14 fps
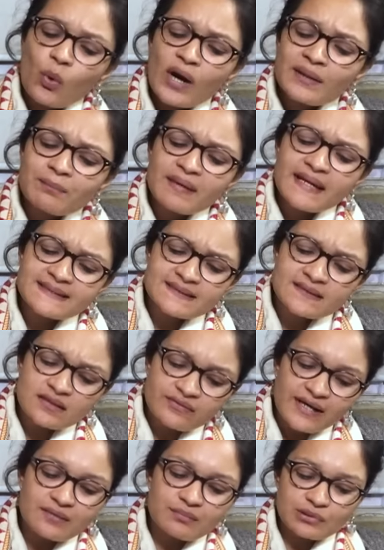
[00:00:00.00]
what makes her
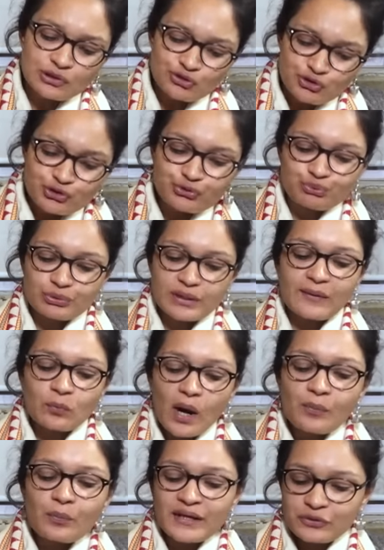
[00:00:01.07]
credible to you like
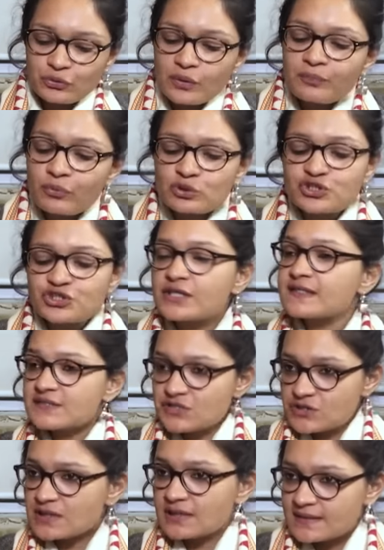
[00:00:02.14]
wh- when you approached her as a
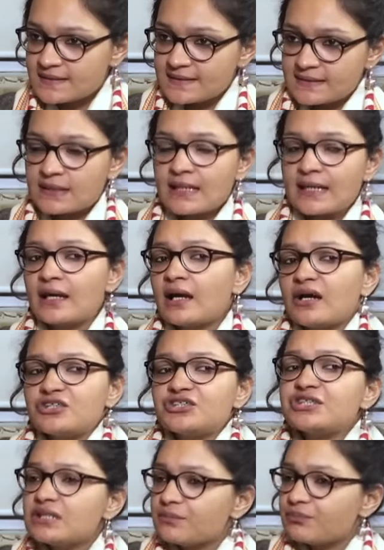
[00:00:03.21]
journalist uh,
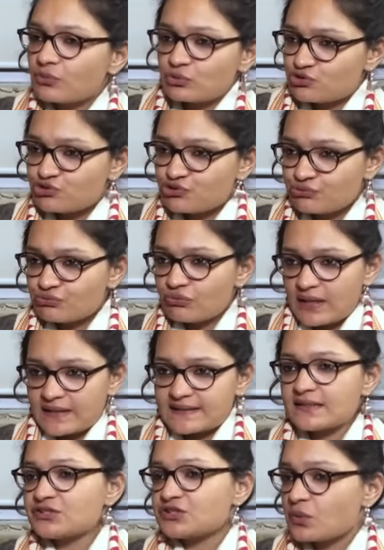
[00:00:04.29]
she approached you and
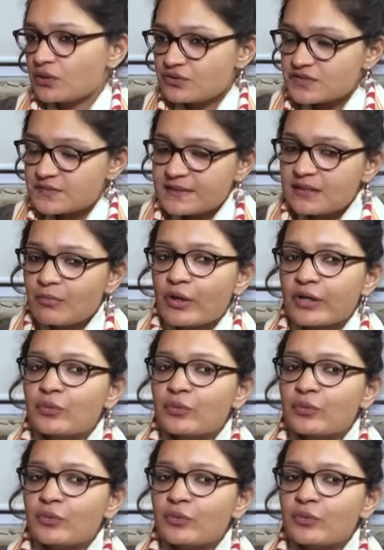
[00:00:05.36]
said she wanted to speak about